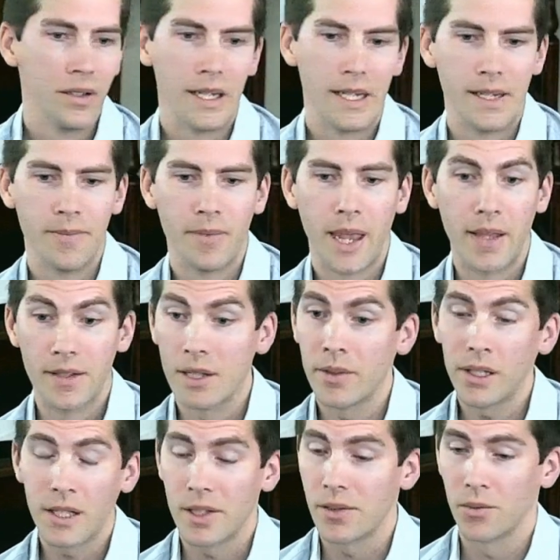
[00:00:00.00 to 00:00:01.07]
Mm. And
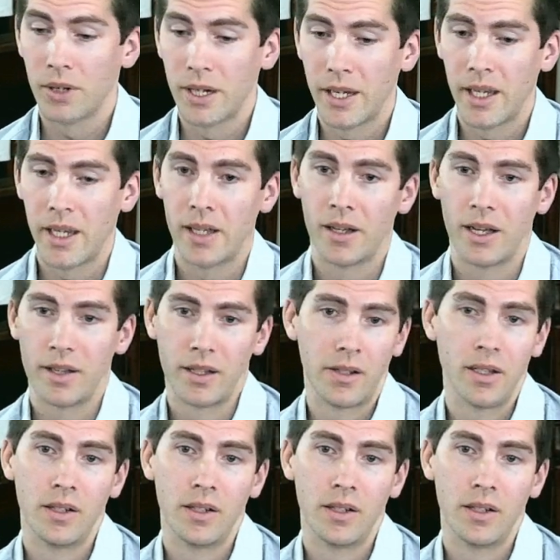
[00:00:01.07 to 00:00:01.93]
something that's rare, I think,